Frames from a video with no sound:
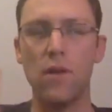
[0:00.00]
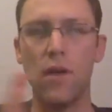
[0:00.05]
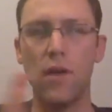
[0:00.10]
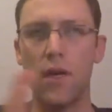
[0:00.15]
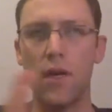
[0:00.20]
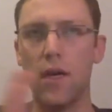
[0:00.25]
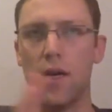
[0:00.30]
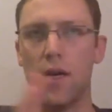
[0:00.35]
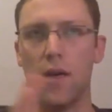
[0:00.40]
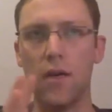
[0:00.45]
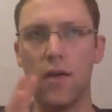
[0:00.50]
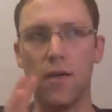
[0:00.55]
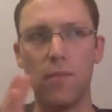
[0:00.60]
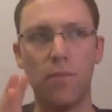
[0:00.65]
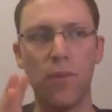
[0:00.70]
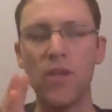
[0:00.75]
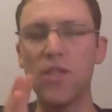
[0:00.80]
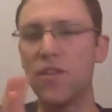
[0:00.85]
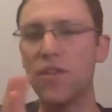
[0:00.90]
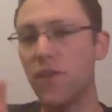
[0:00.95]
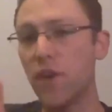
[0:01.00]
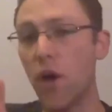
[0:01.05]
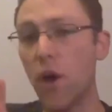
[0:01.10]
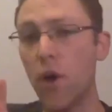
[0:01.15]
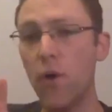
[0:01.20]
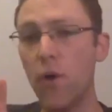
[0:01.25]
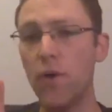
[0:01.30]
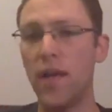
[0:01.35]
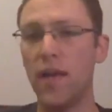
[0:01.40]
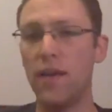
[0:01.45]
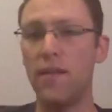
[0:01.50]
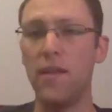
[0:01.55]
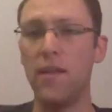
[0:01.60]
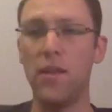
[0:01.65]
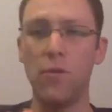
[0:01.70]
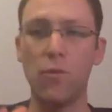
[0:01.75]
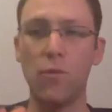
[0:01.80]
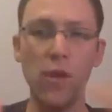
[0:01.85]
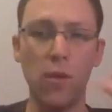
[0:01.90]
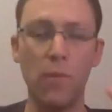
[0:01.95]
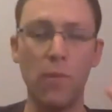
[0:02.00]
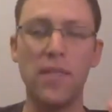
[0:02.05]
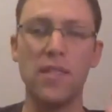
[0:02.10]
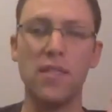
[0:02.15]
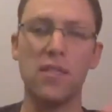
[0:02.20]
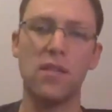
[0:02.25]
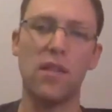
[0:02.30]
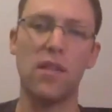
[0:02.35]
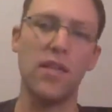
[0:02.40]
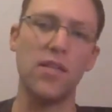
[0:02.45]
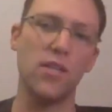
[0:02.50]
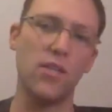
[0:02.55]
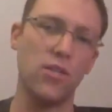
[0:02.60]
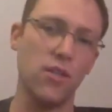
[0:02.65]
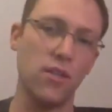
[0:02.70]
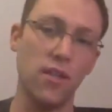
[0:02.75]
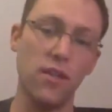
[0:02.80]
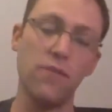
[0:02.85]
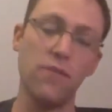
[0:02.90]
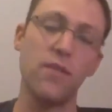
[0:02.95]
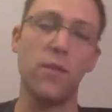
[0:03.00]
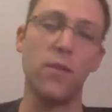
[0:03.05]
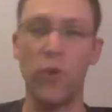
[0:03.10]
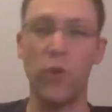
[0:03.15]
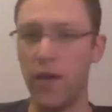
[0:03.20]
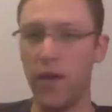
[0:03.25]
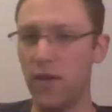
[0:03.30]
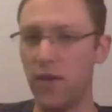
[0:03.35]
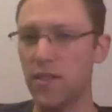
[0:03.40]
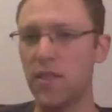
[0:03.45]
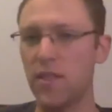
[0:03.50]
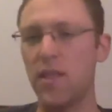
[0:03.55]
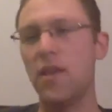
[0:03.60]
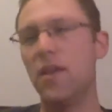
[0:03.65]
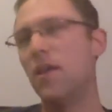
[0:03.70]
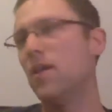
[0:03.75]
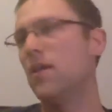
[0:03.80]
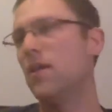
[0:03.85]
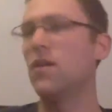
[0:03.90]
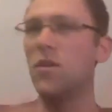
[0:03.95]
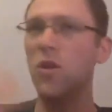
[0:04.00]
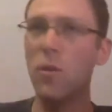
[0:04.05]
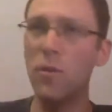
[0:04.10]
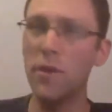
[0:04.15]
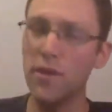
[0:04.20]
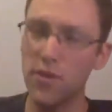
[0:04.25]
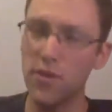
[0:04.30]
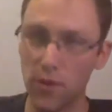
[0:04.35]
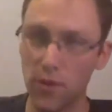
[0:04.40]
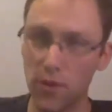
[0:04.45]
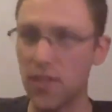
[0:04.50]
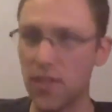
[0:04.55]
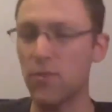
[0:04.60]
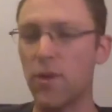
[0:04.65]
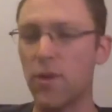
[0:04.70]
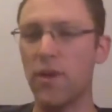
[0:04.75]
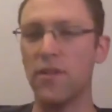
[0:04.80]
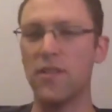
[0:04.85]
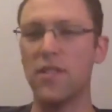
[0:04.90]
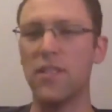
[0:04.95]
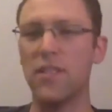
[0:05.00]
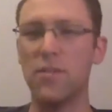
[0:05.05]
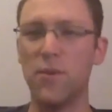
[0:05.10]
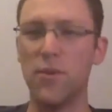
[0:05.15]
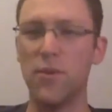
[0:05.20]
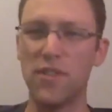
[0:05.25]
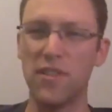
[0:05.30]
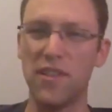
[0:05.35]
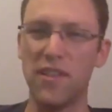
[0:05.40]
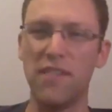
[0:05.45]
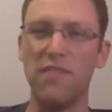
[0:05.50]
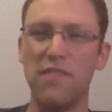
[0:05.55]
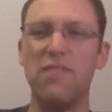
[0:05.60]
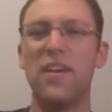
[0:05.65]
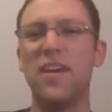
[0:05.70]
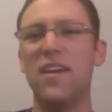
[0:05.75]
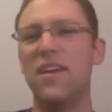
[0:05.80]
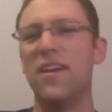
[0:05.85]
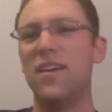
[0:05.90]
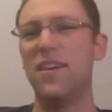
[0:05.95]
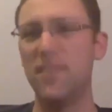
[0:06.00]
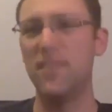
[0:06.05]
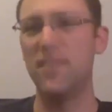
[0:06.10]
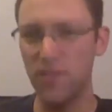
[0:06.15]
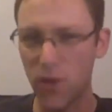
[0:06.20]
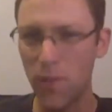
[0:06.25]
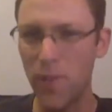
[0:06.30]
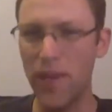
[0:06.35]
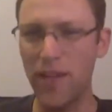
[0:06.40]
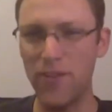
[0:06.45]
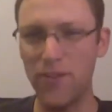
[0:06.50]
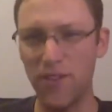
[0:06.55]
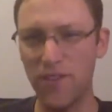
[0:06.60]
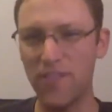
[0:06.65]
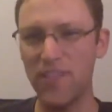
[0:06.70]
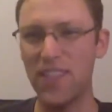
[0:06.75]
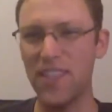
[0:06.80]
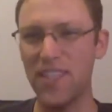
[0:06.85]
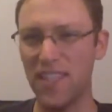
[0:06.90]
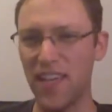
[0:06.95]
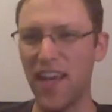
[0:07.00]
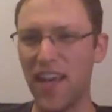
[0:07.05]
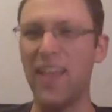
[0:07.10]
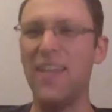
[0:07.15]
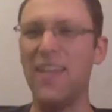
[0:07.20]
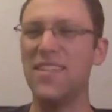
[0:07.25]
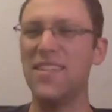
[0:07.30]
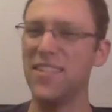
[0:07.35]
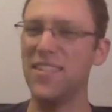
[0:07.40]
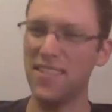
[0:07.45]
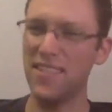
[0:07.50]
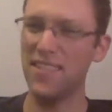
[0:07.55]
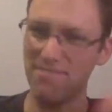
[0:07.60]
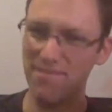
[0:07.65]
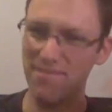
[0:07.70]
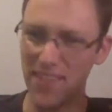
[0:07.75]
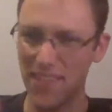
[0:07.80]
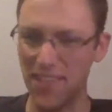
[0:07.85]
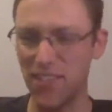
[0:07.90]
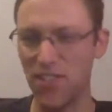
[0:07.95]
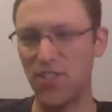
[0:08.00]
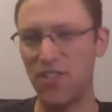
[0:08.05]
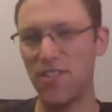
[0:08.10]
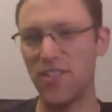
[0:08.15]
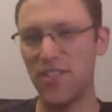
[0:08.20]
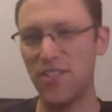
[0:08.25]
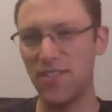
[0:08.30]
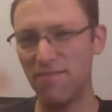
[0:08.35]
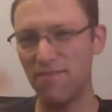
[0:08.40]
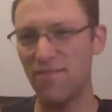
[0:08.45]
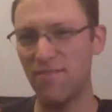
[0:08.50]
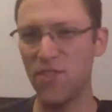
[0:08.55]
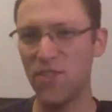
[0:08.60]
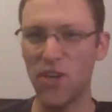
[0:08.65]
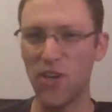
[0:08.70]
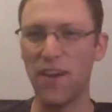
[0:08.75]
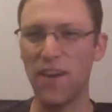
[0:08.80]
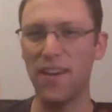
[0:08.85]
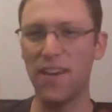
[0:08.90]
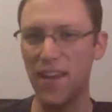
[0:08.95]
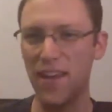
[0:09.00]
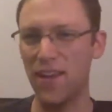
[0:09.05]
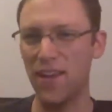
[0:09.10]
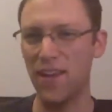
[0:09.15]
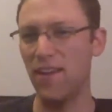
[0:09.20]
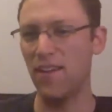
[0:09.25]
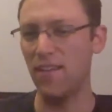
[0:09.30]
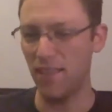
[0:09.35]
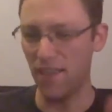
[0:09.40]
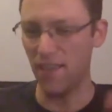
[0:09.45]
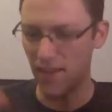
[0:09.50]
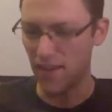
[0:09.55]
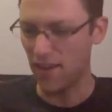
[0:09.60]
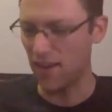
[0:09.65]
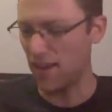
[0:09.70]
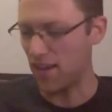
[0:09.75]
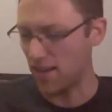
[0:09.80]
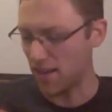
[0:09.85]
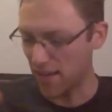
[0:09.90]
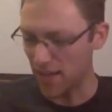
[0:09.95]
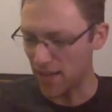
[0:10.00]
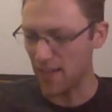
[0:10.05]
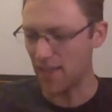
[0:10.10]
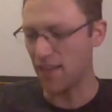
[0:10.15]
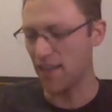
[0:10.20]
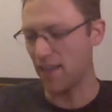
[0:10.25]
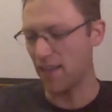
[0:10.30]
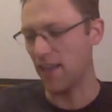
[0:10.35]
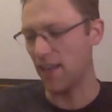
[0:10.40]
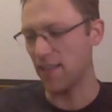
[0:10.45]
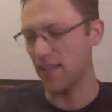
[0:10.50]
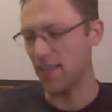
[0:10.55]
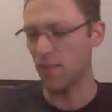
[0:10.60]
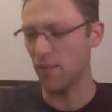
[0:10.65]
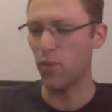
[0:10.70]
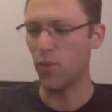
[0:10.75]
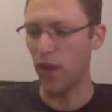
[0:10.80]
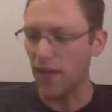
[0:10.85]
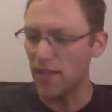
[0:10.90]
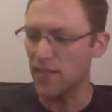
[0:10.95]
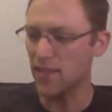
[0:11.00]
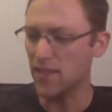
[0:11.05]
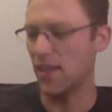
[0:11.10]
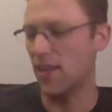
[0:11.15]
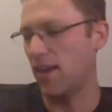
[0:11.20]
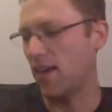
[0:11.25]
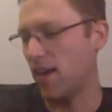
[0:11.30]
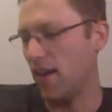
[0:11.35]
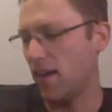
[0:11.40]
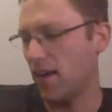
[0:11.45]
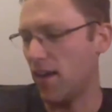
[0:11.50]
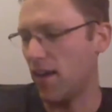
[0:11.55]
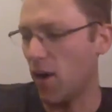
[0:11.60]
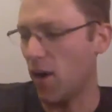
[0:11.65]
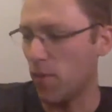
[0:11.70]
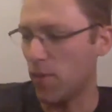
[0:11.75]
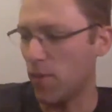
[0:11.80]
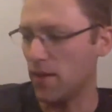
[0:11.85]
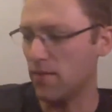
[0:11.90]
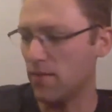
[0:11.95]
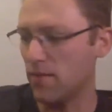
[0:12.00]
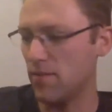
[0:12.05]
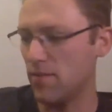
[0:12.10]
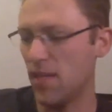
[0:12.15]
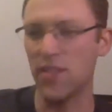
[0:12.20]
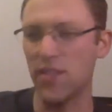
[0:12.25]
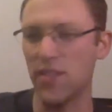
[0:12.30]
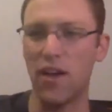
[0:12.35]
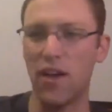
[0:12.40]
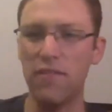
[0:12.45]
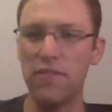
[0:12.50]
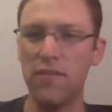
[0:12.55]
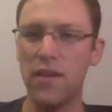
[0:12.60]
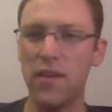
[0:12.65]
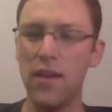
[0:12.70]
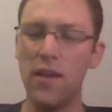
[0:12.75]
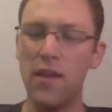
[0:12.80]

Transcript: of code, and then the real business logic should live somewhere else. Nobody told where else it's supposed to live. Domain-driven design is starting to get on, getting some press, and I hope it takes off.